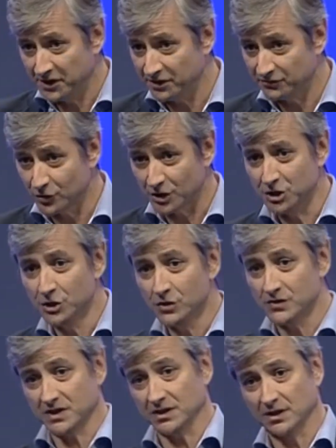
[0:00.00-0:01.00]
many of you are
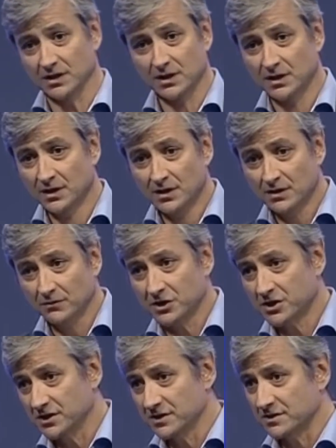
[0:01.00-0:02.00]
using,
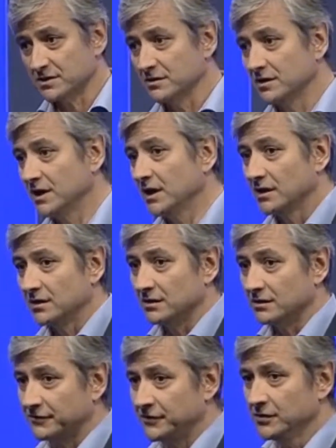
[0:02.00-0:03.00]
which is,
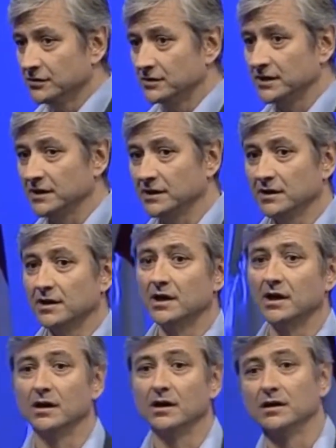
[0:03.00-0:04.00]
again, fueling
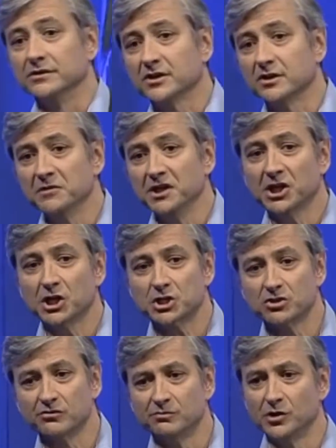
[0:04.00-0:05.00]
the
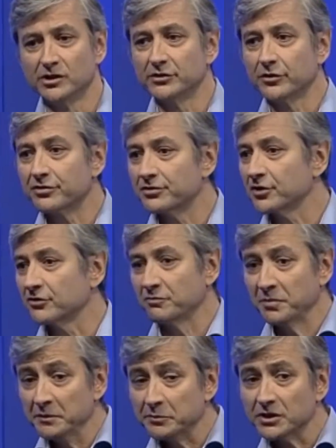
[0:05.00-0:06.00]
communication of more than 1/3
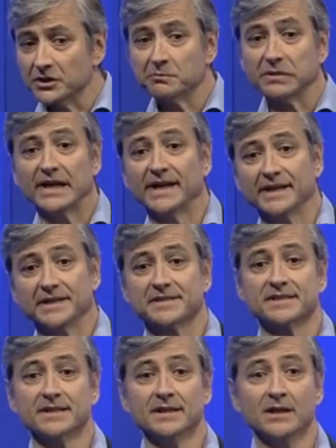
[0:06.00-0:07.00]
of people on the
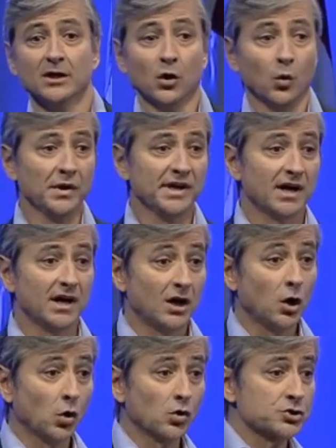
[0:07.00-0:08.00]
planet. We
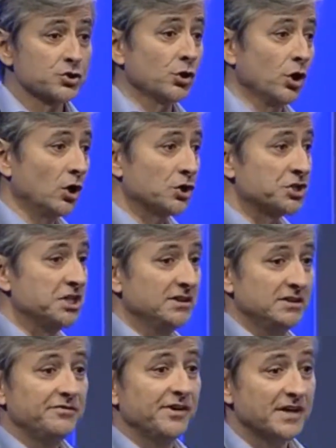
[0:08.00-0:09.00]
are also
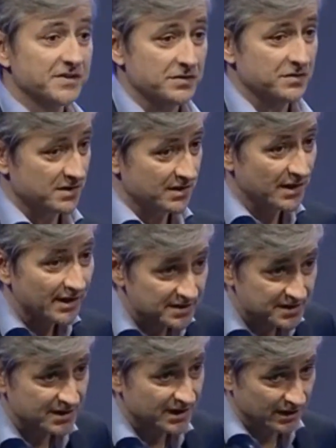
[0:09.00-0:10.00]
launching devices,
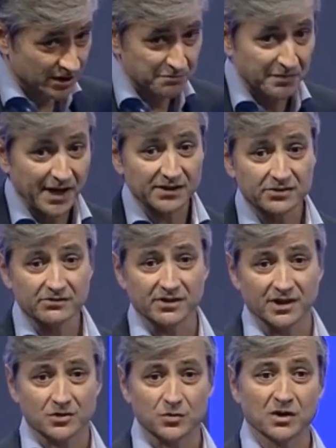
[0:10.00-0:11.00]
yes, and I'll come back to
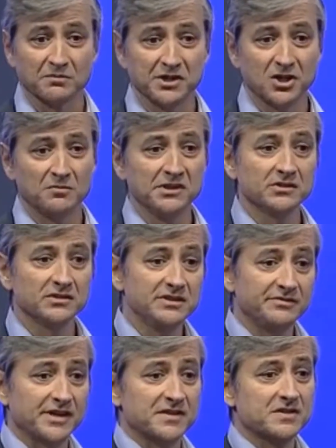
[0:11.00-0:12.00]
that. We are becoming a
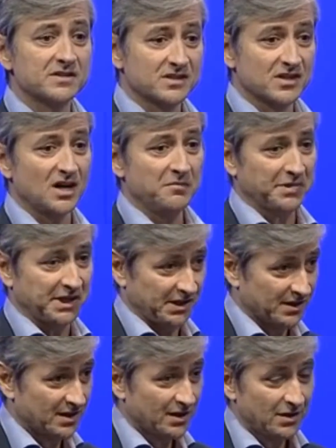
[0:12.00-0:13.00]
devices
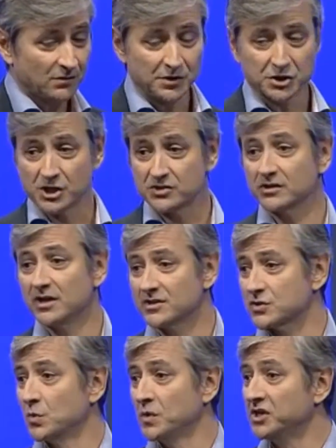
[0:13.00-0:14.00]
company. We just
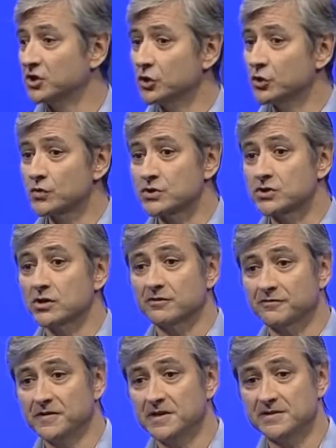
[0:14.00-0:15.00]
announced a week ago
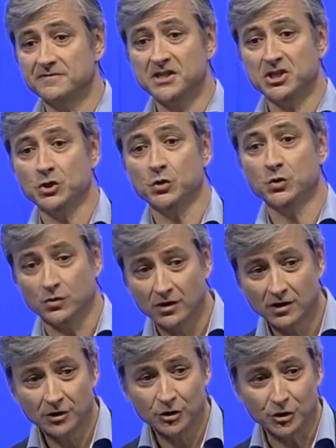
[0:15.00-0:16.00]
Surface V2,
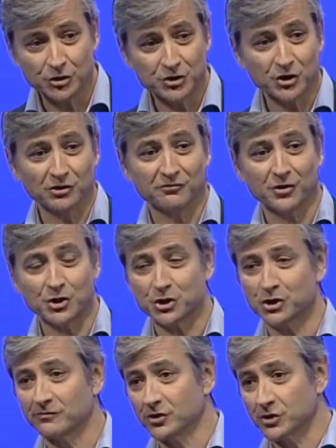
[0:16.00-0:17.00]
the second
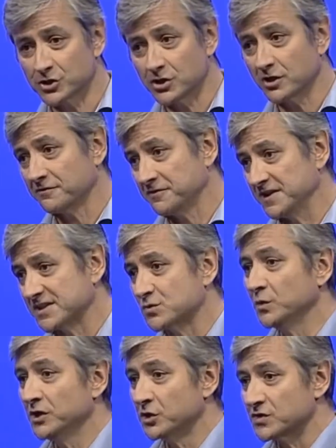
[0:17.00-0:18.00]
version of our
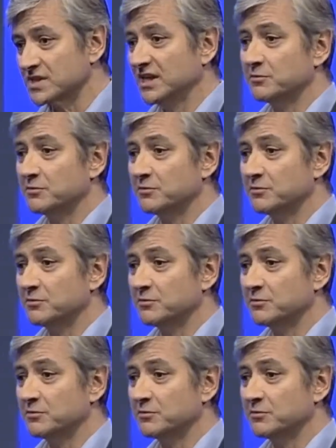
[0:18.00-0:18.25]
Surface, Windows